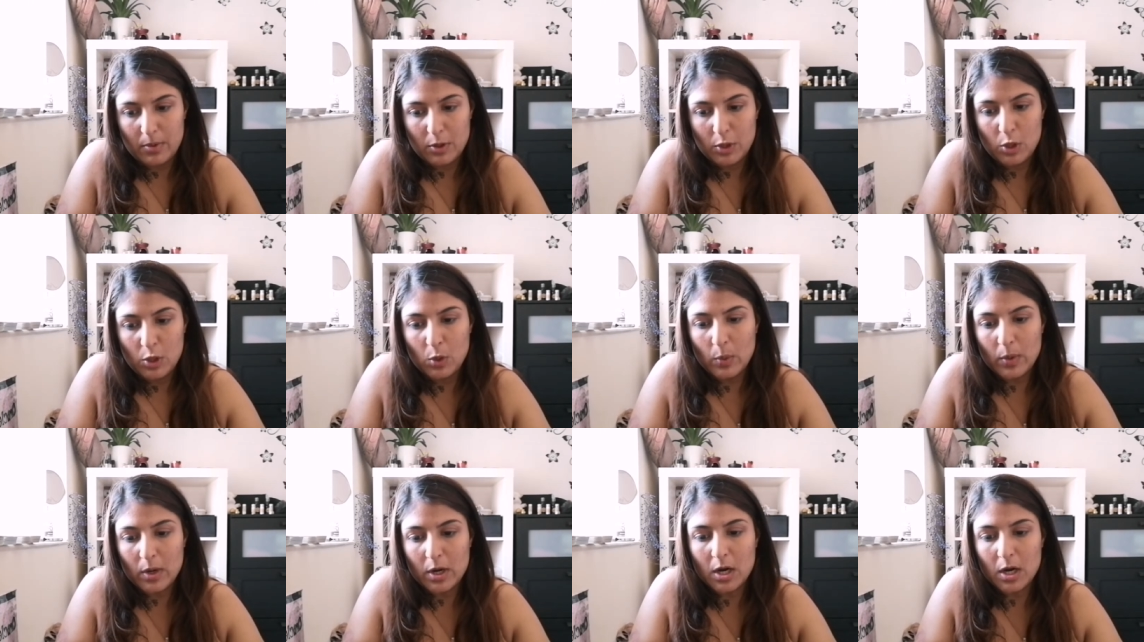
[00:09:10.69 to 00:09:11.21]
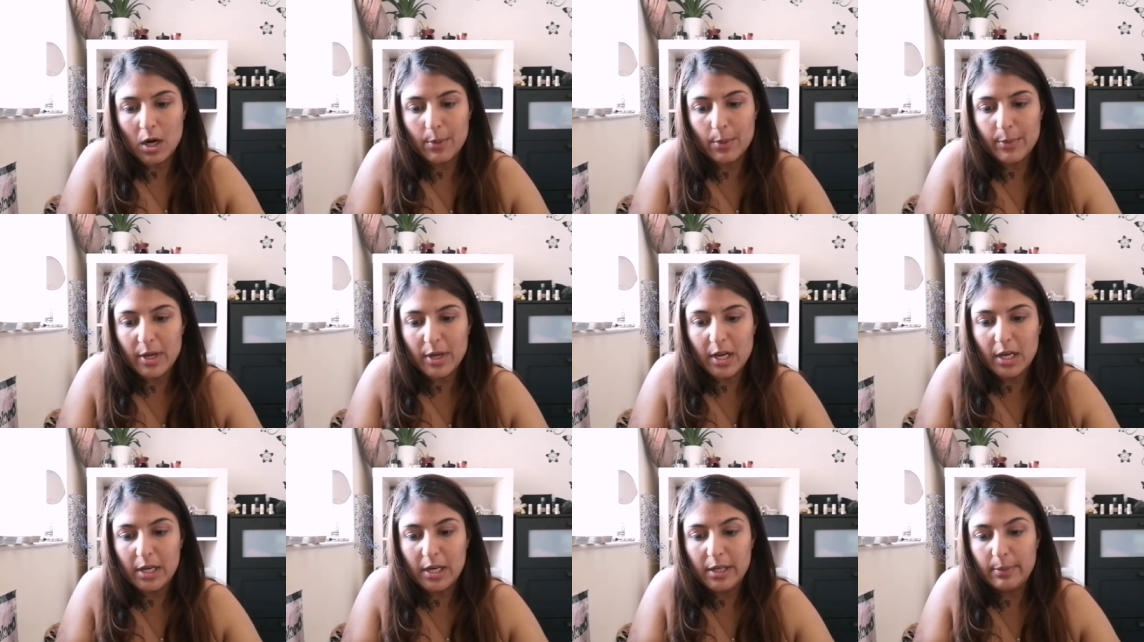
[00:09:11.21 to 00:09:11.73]
you were
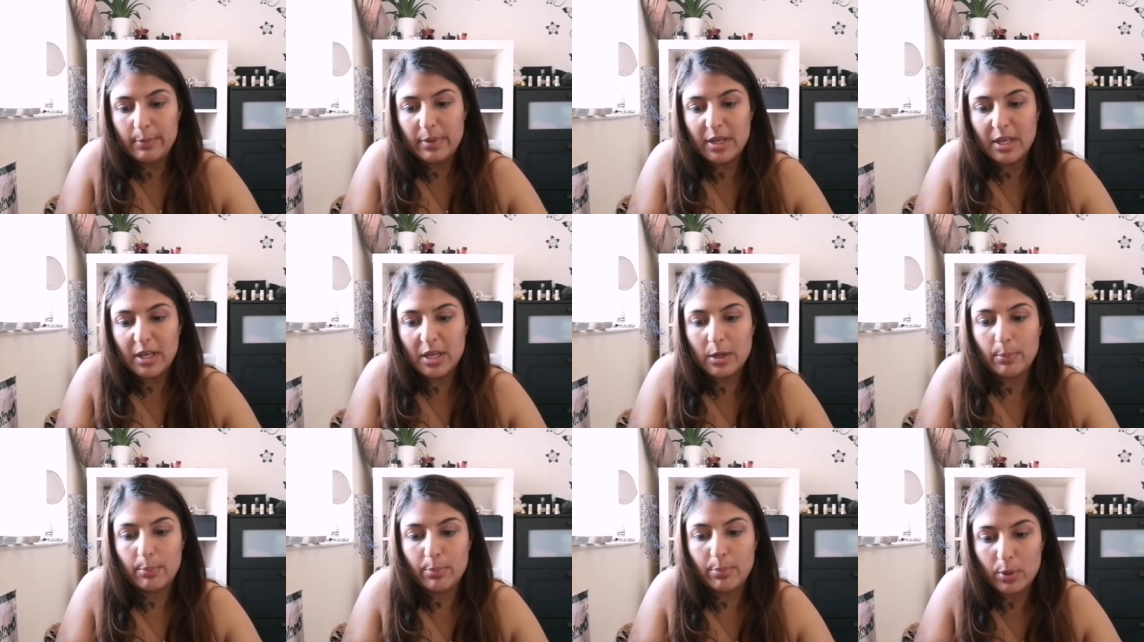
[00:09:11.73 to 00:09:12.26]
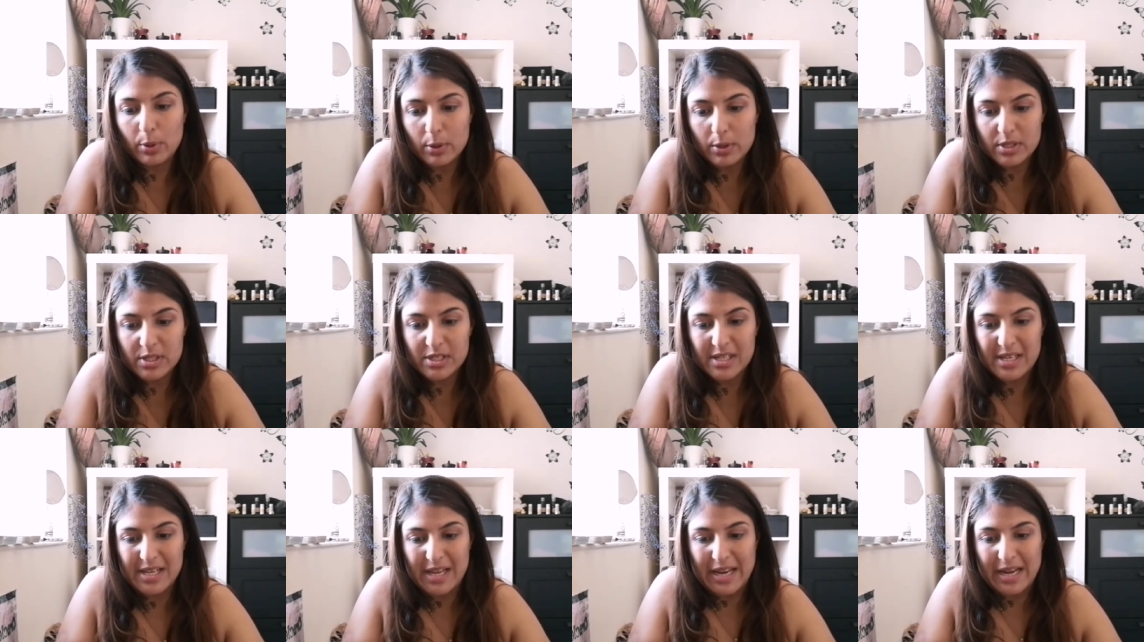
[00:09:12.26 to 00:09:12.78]
karmically being
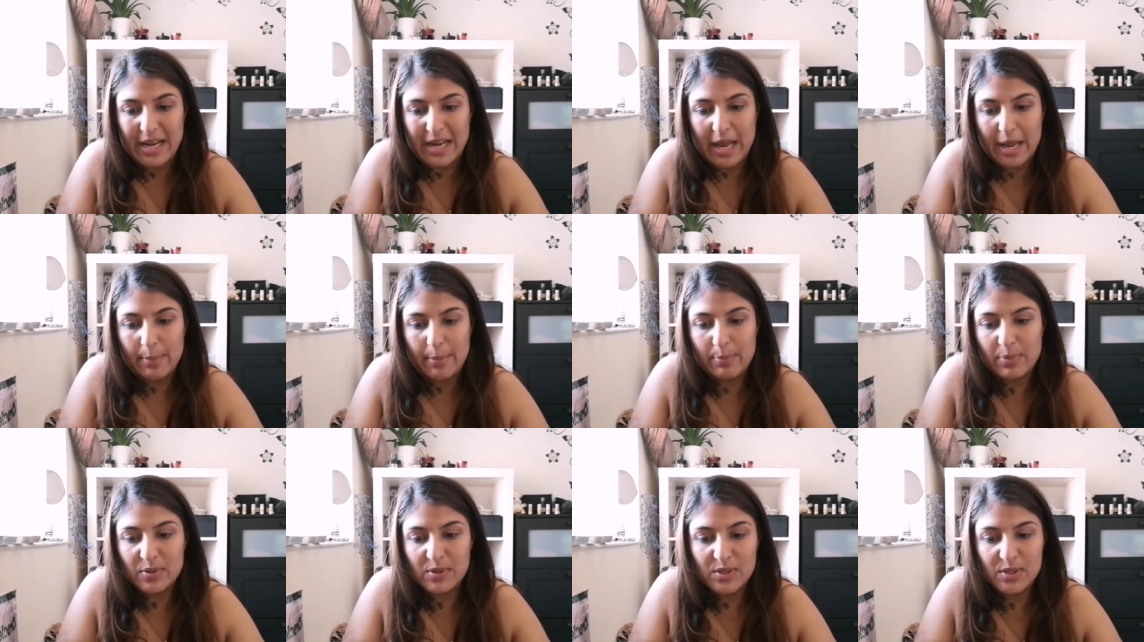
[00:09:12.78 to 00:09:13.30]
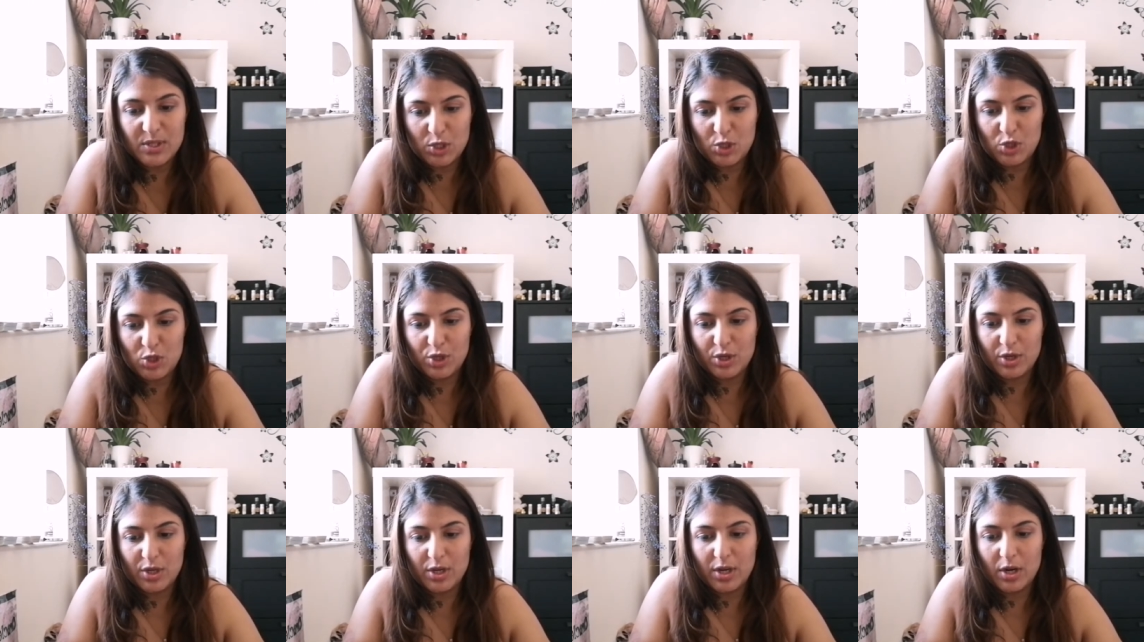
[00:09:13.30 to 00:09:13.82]
put in a
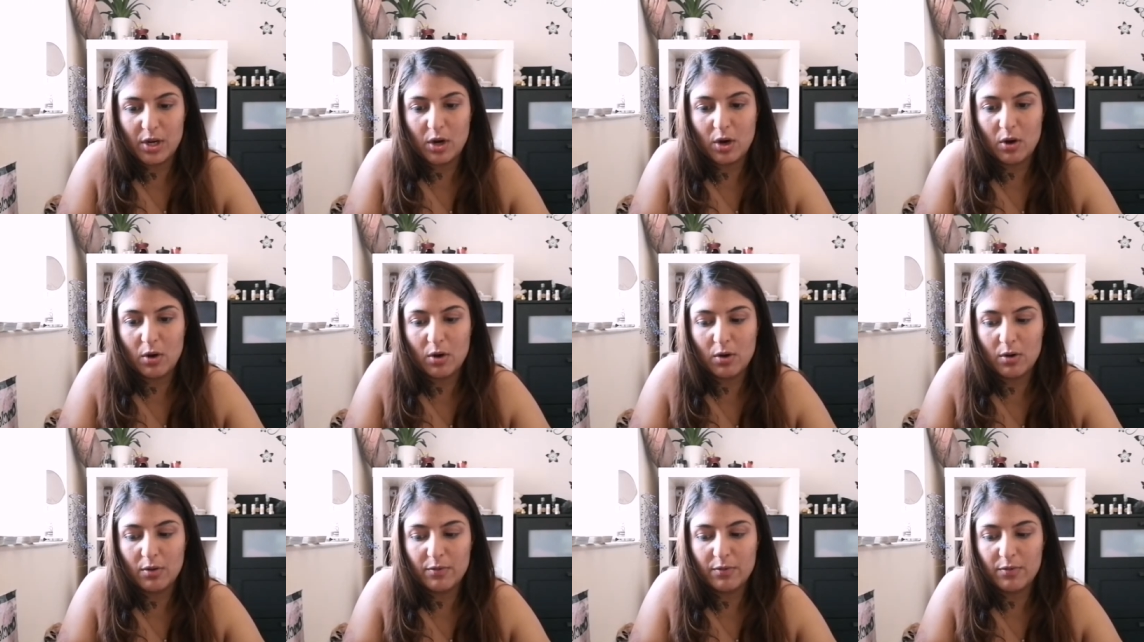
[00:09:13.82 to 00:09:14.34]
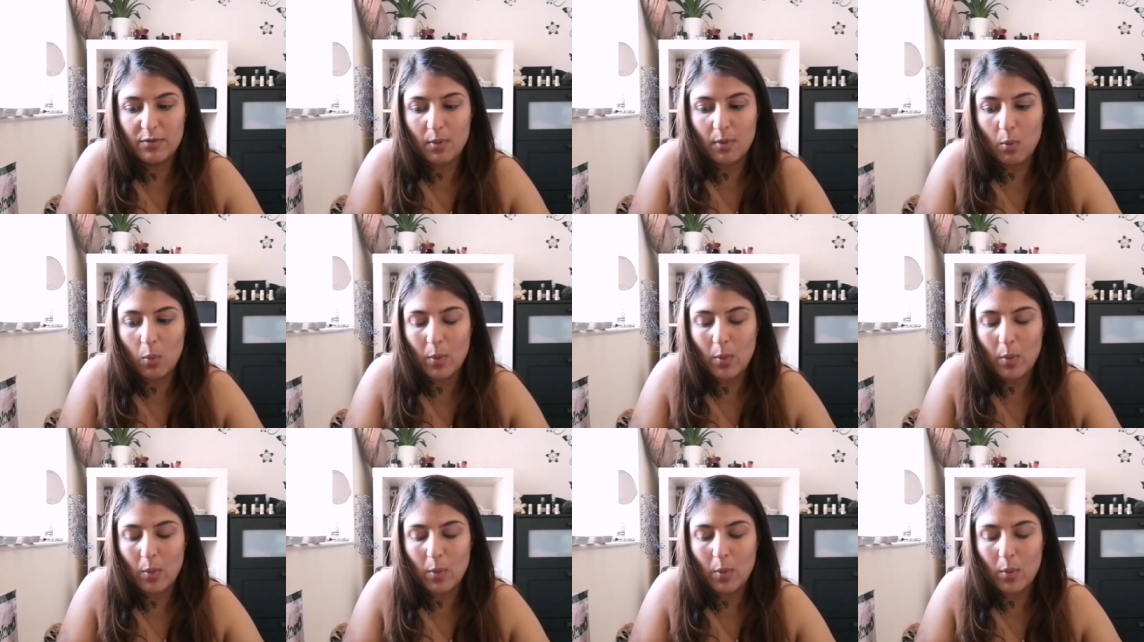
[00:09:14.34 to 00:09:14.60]
position of